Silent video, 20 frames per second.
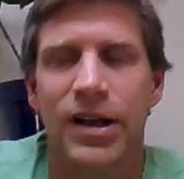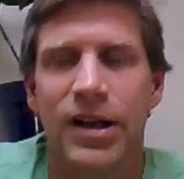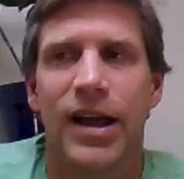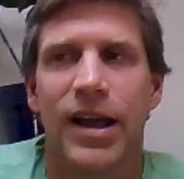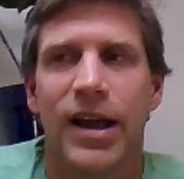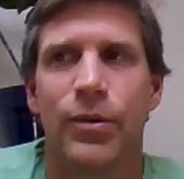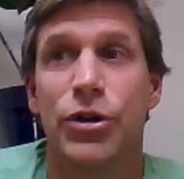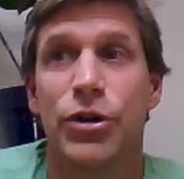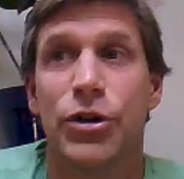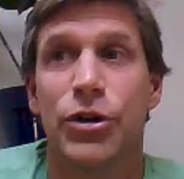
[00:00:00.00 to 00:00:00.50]

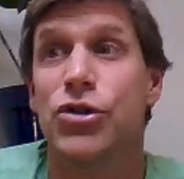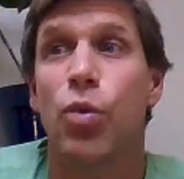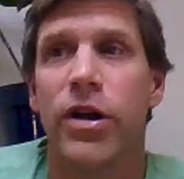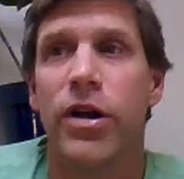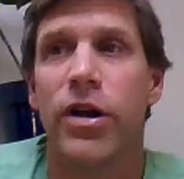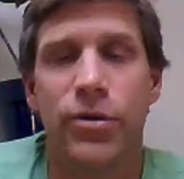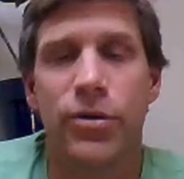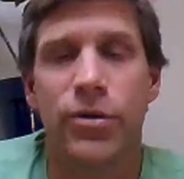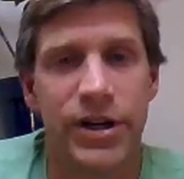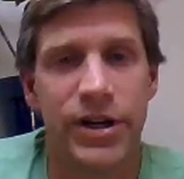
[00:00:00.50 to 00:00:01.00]
And which is one
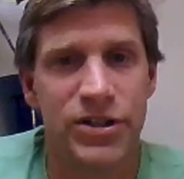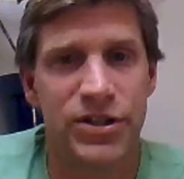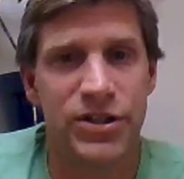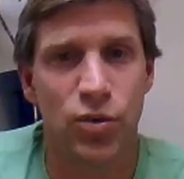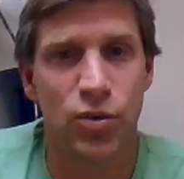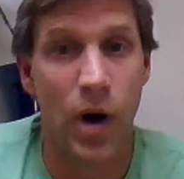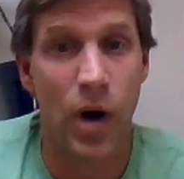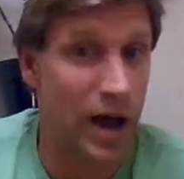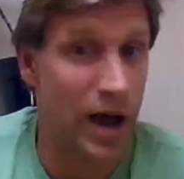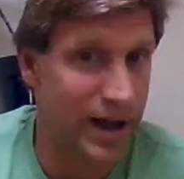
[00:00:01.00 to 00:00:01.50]
of the reasons
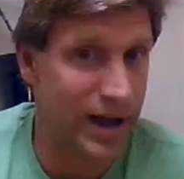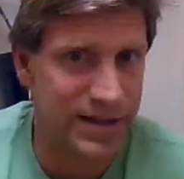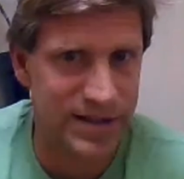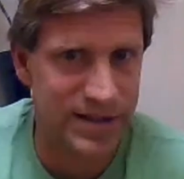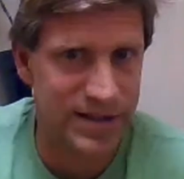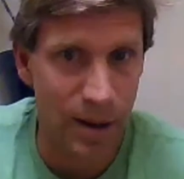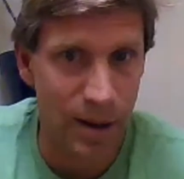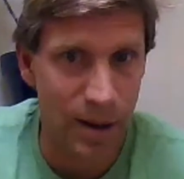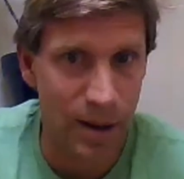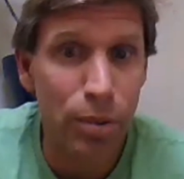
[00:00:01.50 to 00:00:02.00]
why at
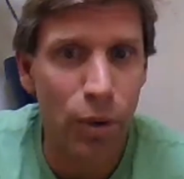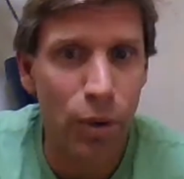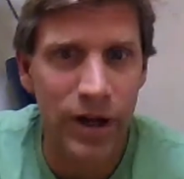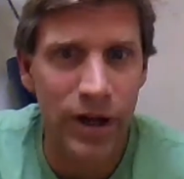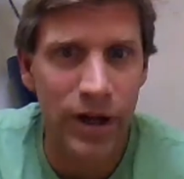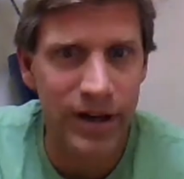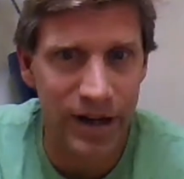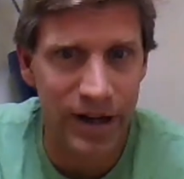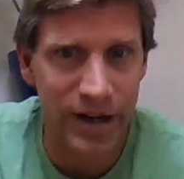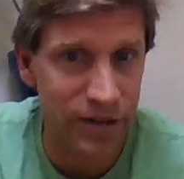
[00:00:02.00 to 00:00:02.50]
some
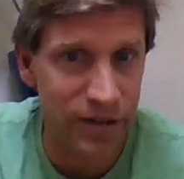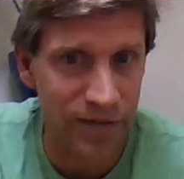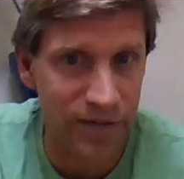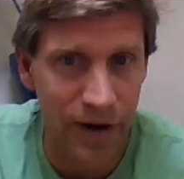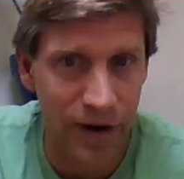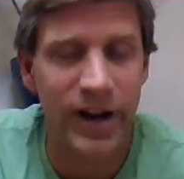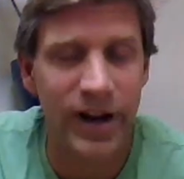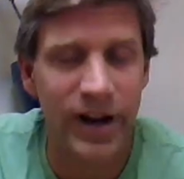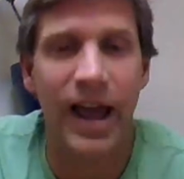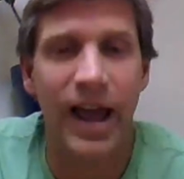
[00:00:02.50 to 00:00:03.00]
point near the
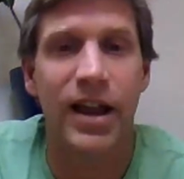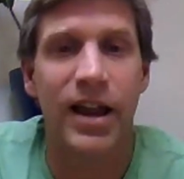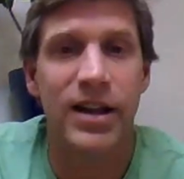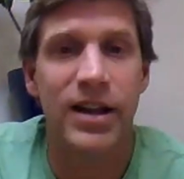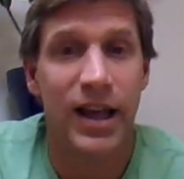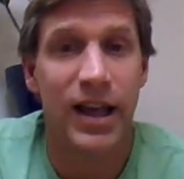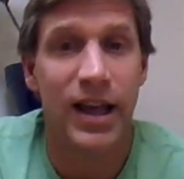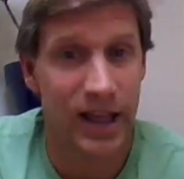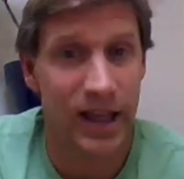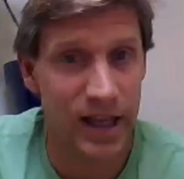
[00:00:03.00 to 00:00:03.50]
very end,
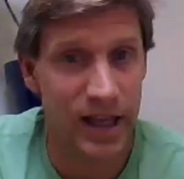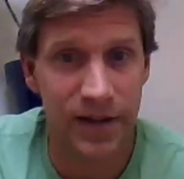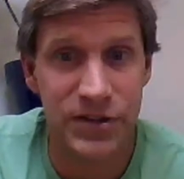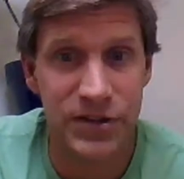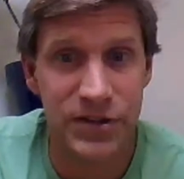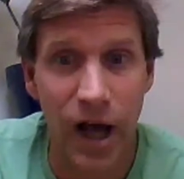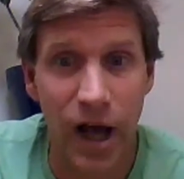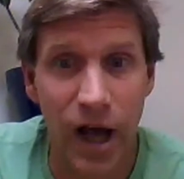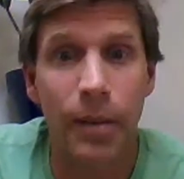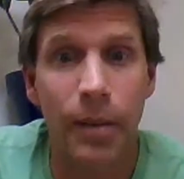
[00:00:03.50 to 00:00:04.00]
he
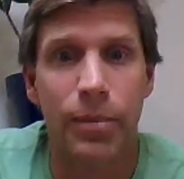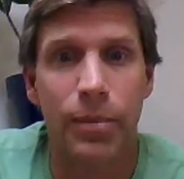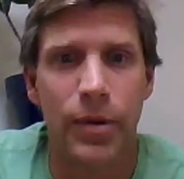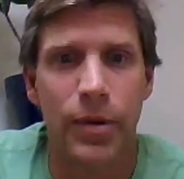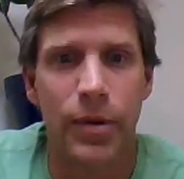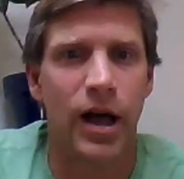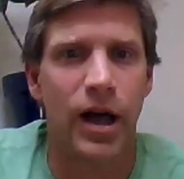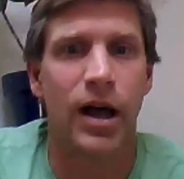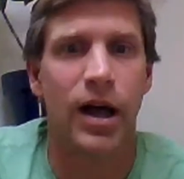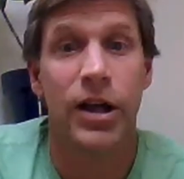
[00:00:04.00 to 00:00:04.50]
gives up
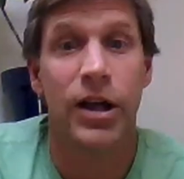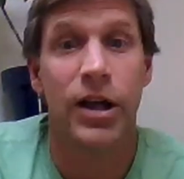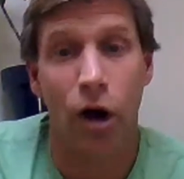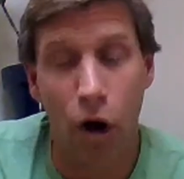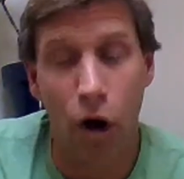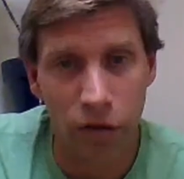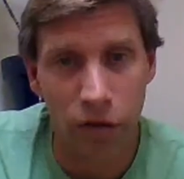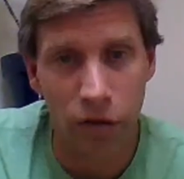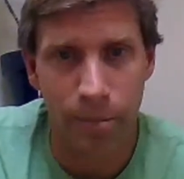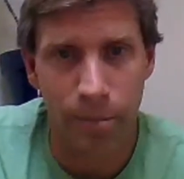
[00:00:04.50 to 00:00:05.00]
uh,
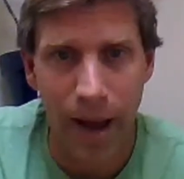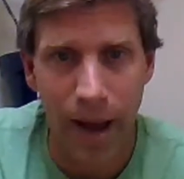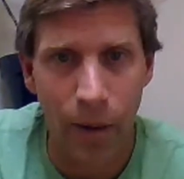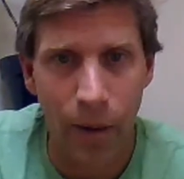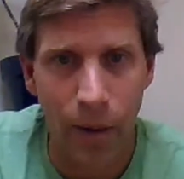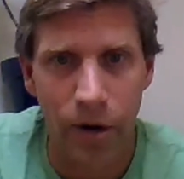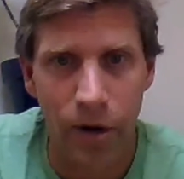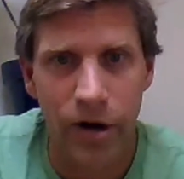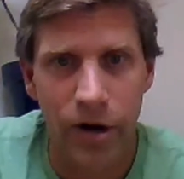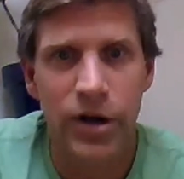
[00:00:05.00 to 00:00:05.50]
all the
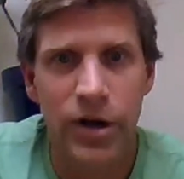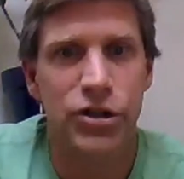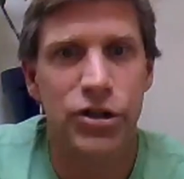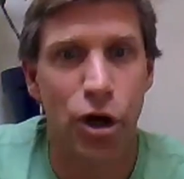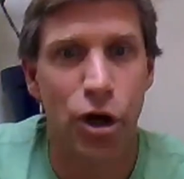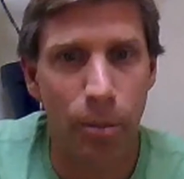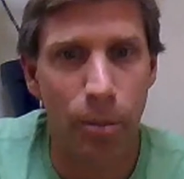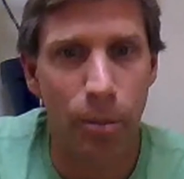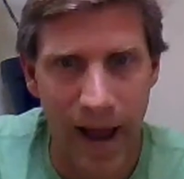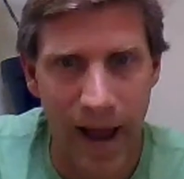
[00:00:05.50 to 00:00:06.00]
power to
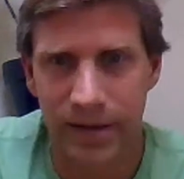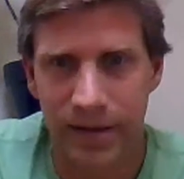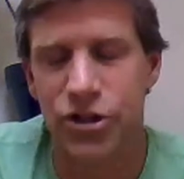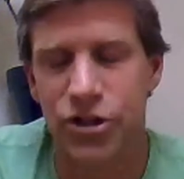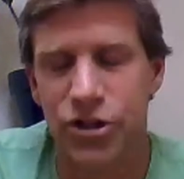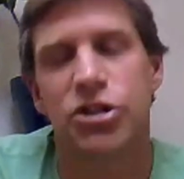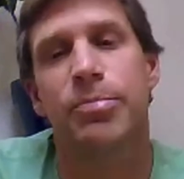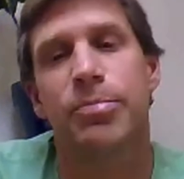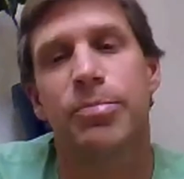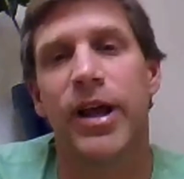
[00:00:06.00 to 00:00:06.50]
go back to
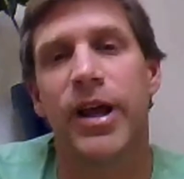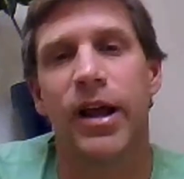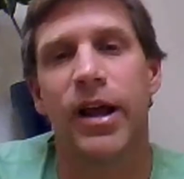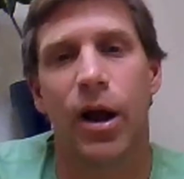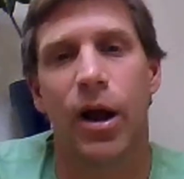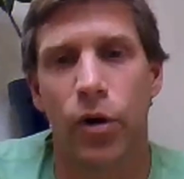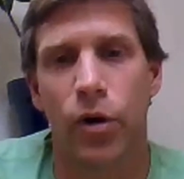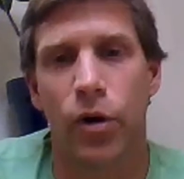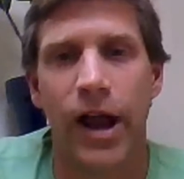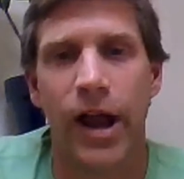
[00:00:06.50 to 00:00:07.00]
just being
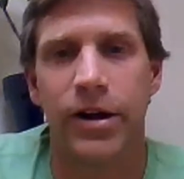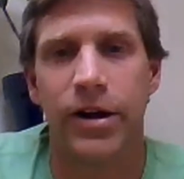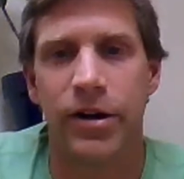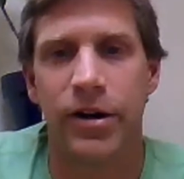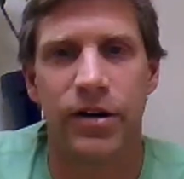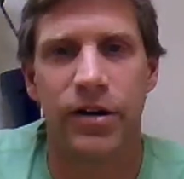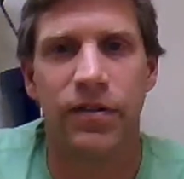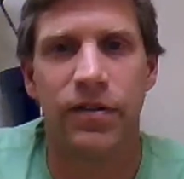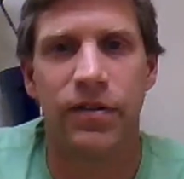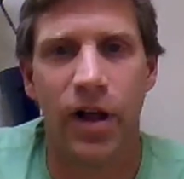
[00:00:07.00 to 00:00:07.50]
a writer
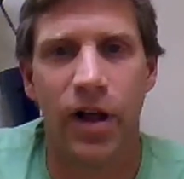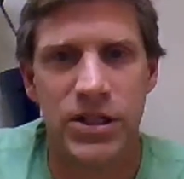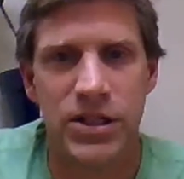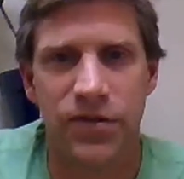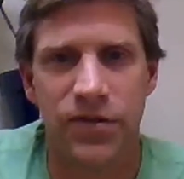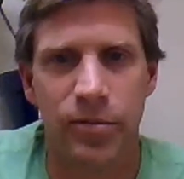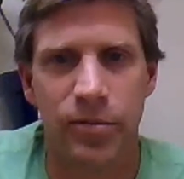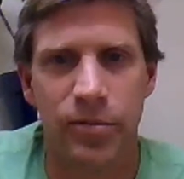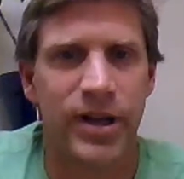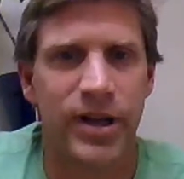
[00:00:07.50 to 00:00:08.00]
and a
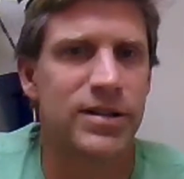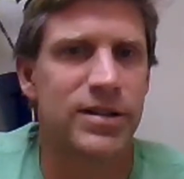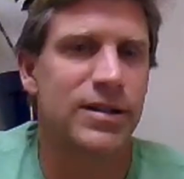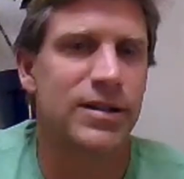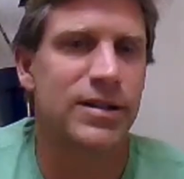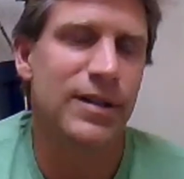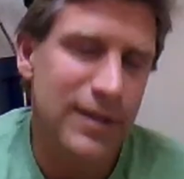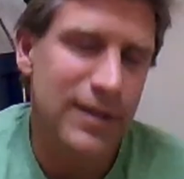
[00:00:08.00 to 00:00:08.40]
philosopher because,